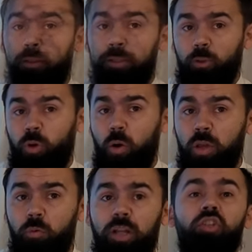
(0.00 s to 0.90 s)
the
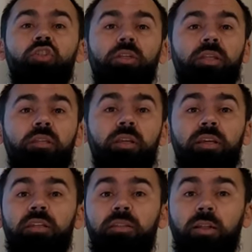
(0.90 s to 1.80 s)
Huawei Watch GT3
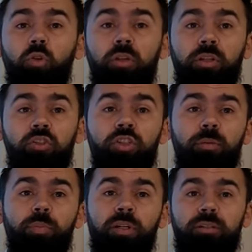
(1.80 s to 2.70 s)
is not only
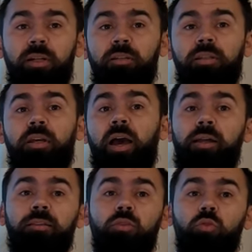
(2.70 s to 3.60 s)
cheaper starting
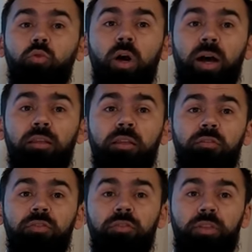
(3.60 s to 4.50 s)
at
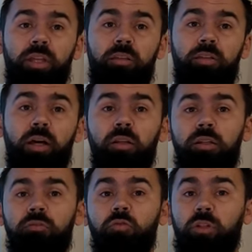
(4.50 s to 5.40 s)

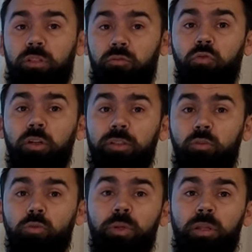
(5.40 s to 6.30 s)
$258 for the
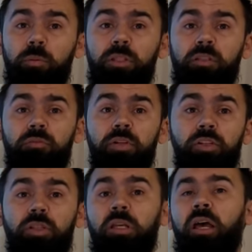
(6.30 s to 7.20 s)
42mm
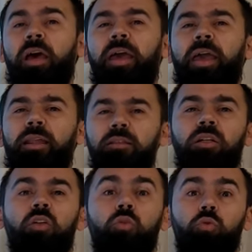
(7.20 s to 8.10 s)
version and
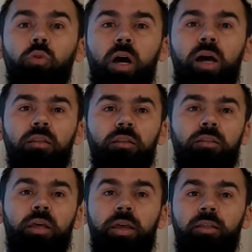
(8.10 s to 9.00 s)

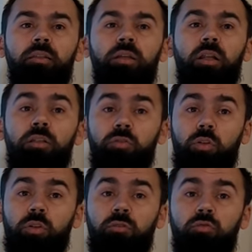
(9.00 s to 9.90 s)
$280
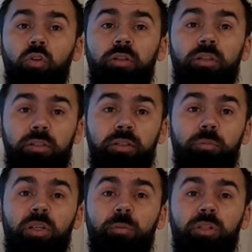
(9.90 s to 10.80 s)
for the
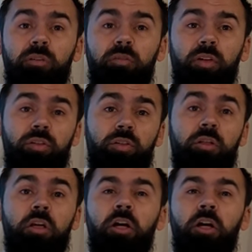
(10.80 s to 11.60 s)
46mm version,